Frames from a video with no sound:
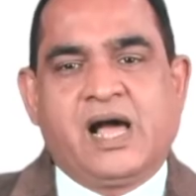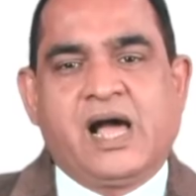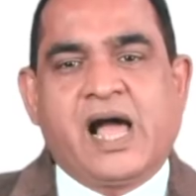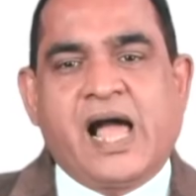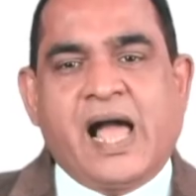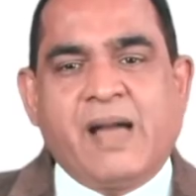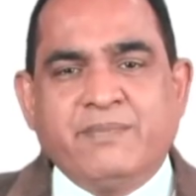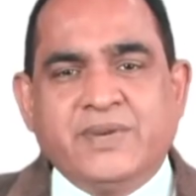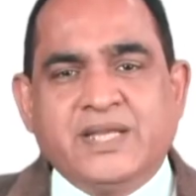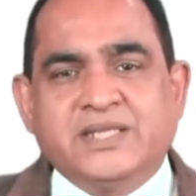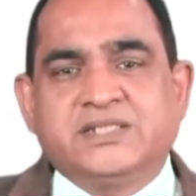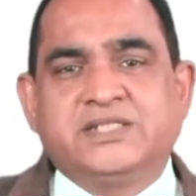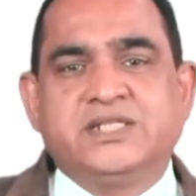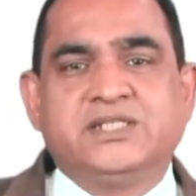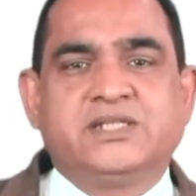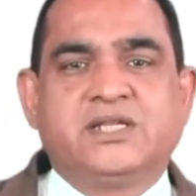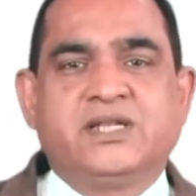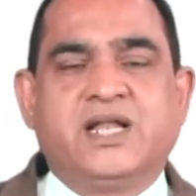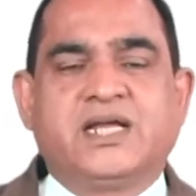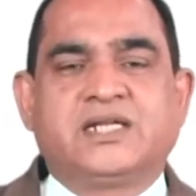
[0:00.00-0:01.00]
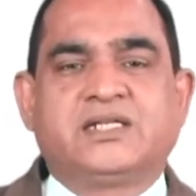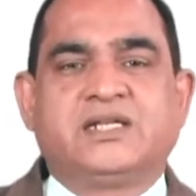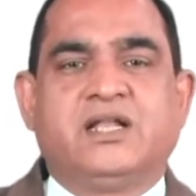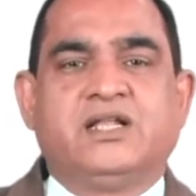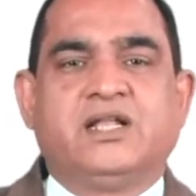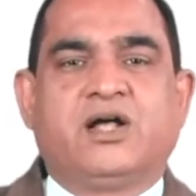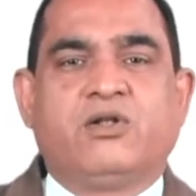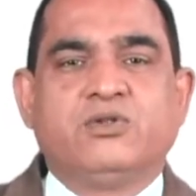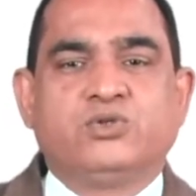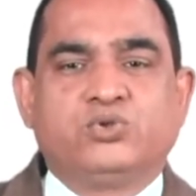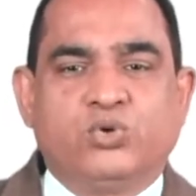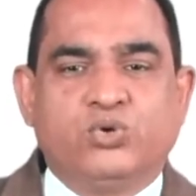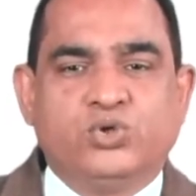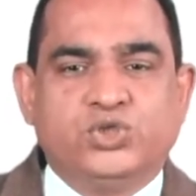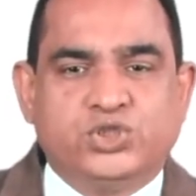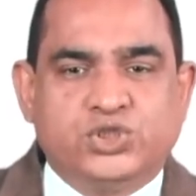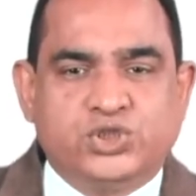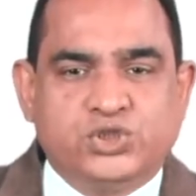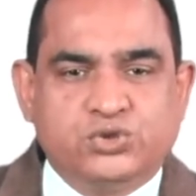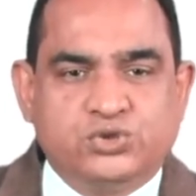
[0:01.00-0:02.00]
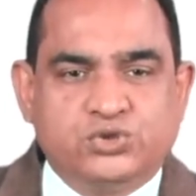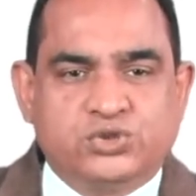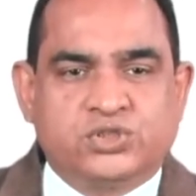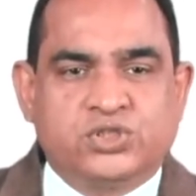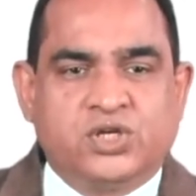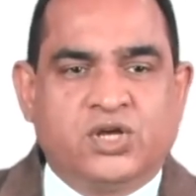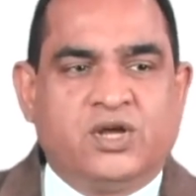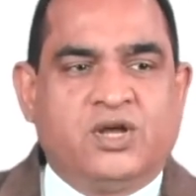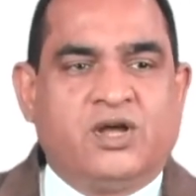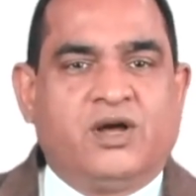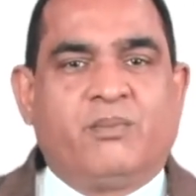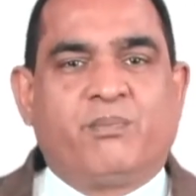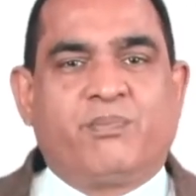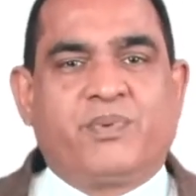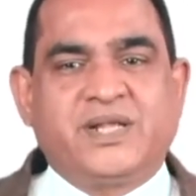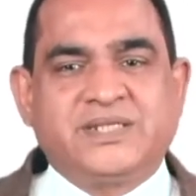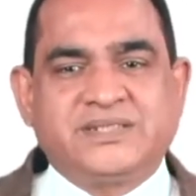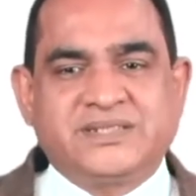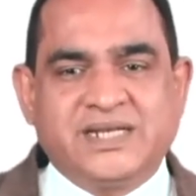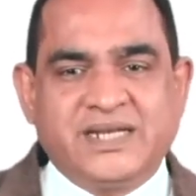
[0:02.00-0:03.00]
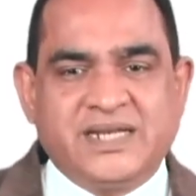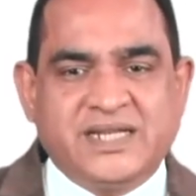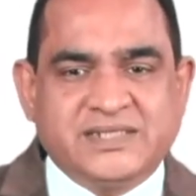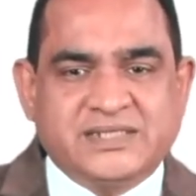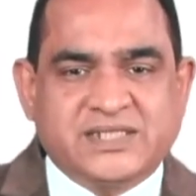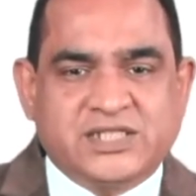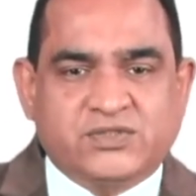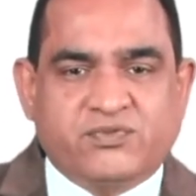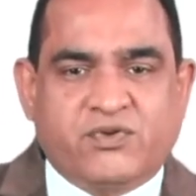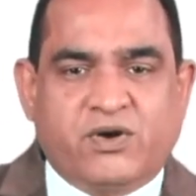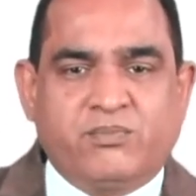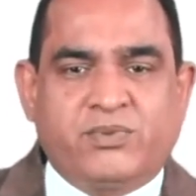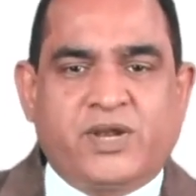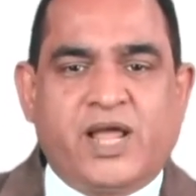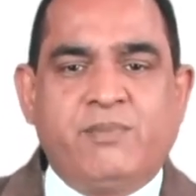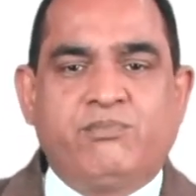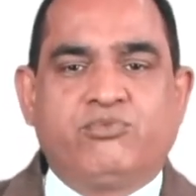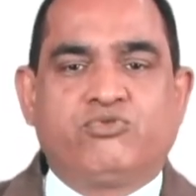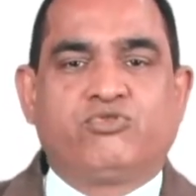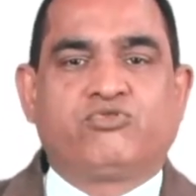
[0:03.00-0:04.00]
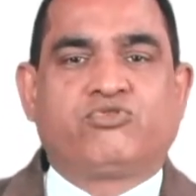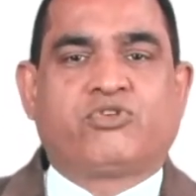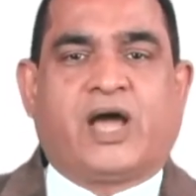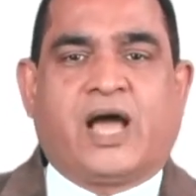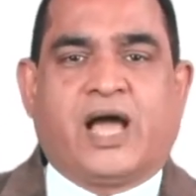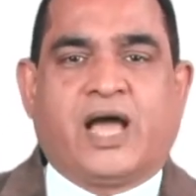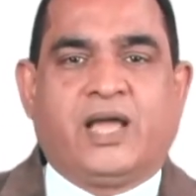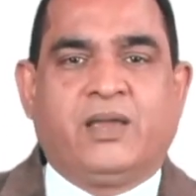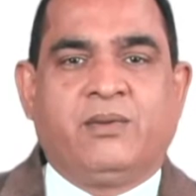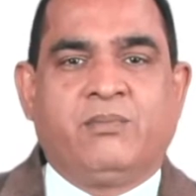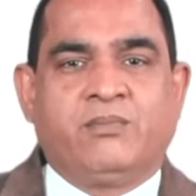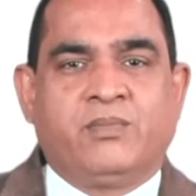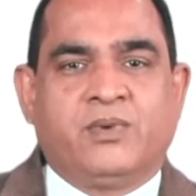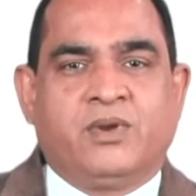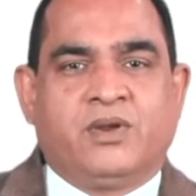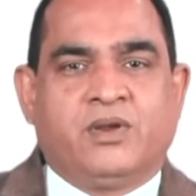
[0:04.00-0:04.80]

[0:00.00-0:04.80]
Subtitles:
Amnesty International also issues press releases from time to time,